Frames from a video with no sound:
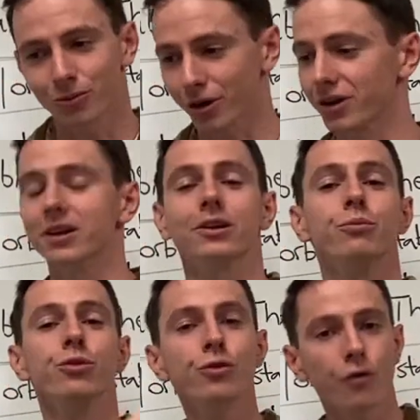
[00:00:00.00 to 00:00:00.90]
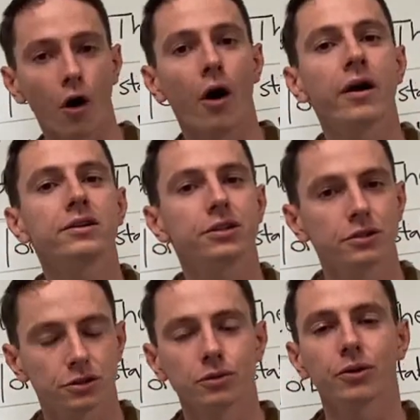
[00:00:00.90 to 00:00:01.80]
We're gonna move on to
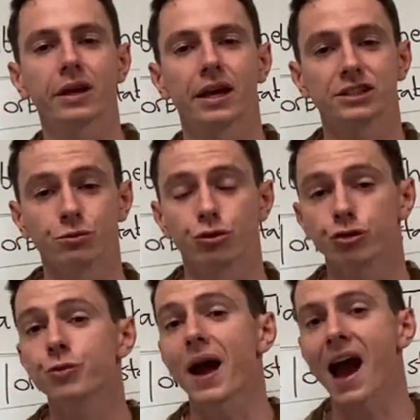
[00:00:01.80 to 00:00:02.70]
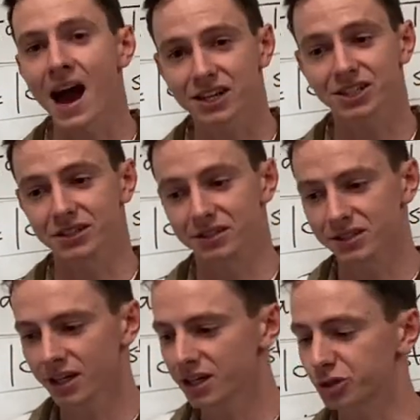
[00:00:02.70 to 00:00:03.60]
looking at some group actions,